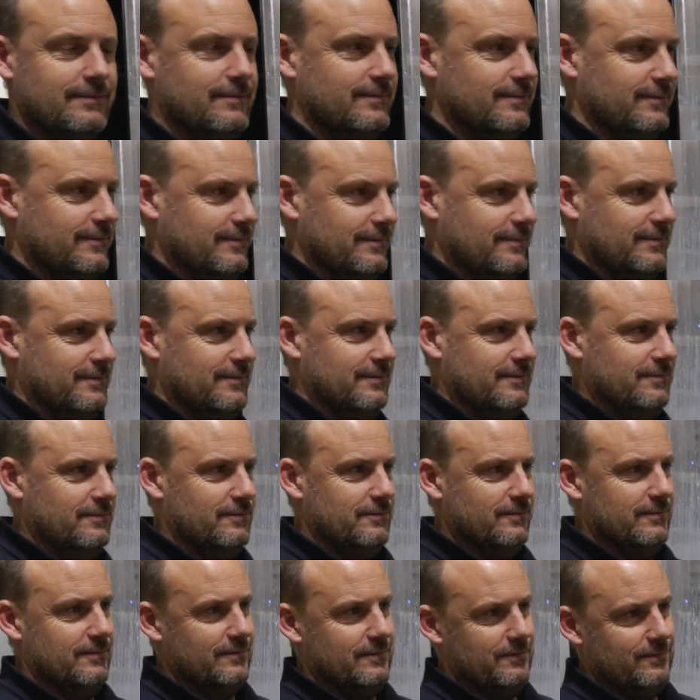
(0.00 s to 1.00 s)

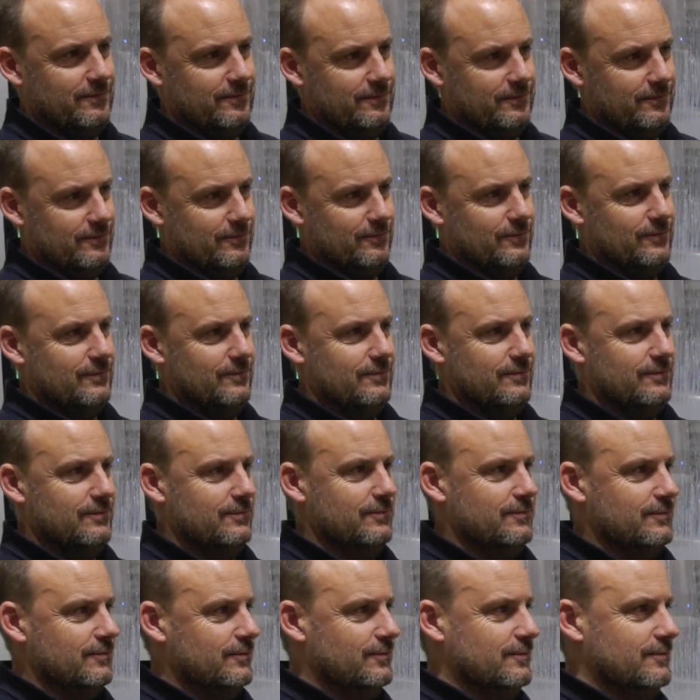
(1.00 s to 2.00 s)

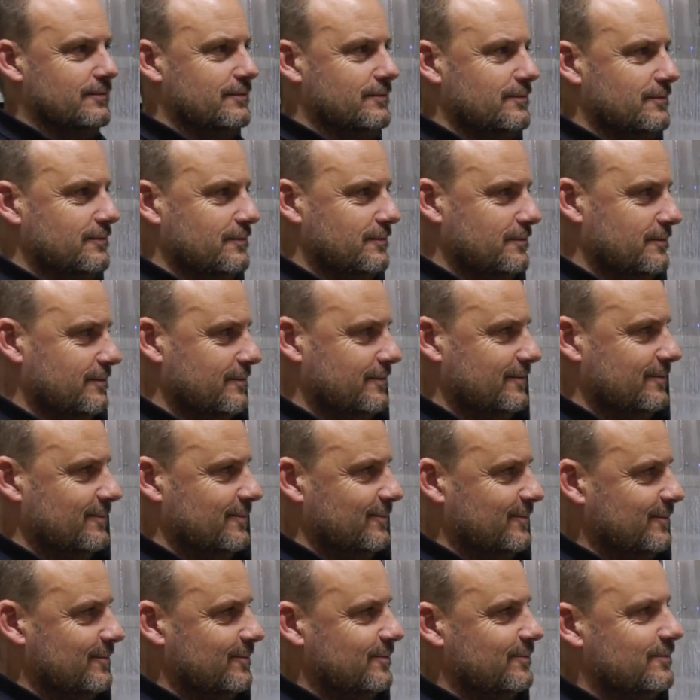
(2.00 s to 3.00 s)

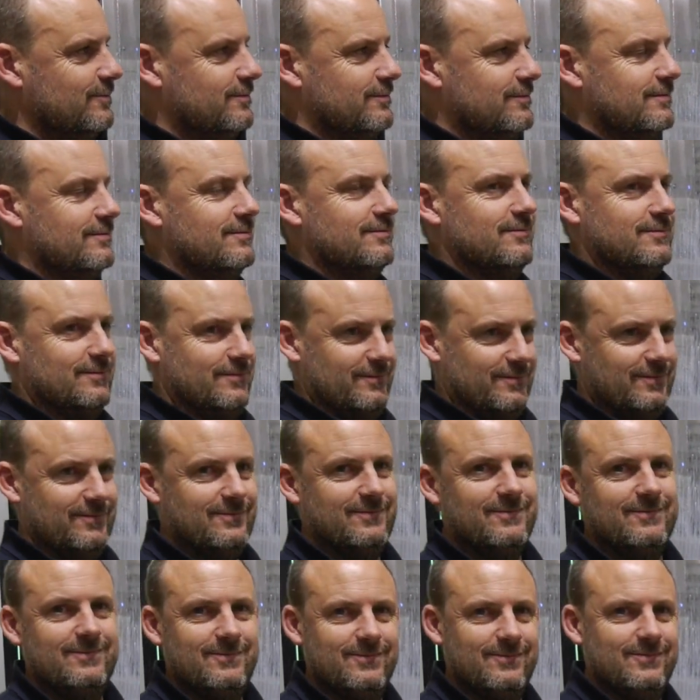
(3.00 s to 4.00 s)

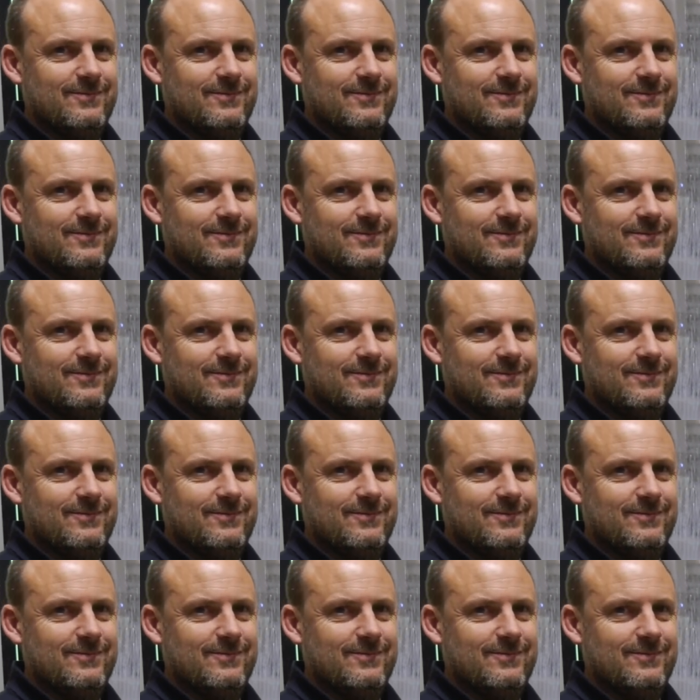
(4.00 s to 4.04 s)
This person isn't speaking.